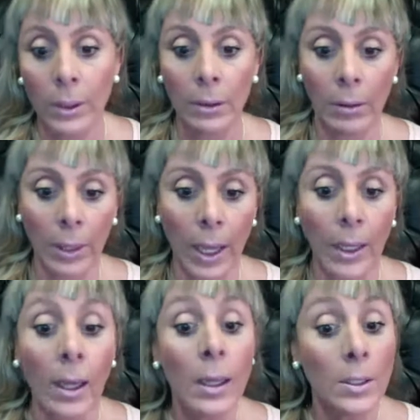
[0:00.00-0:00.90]
Okay,
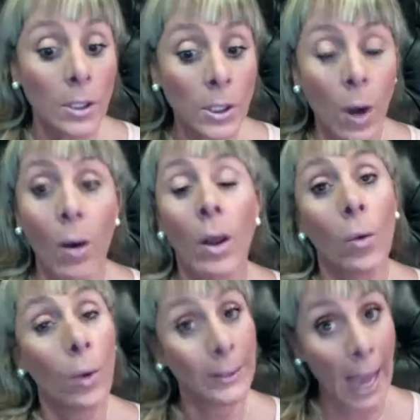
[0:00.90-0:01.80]
so
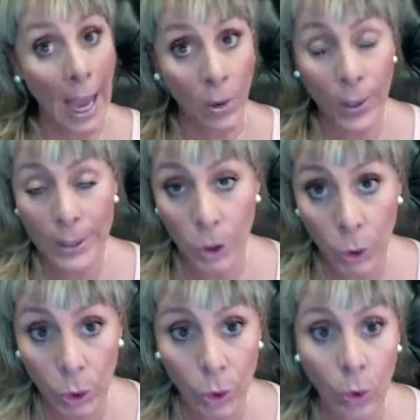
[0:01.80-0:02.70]
what I want to
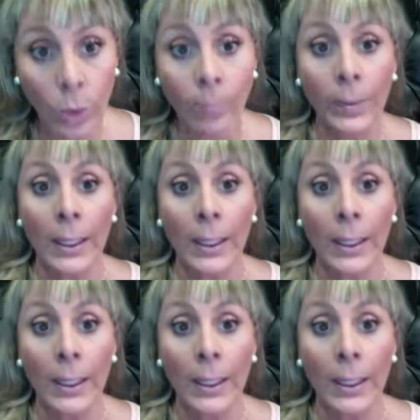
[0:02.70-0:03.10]
do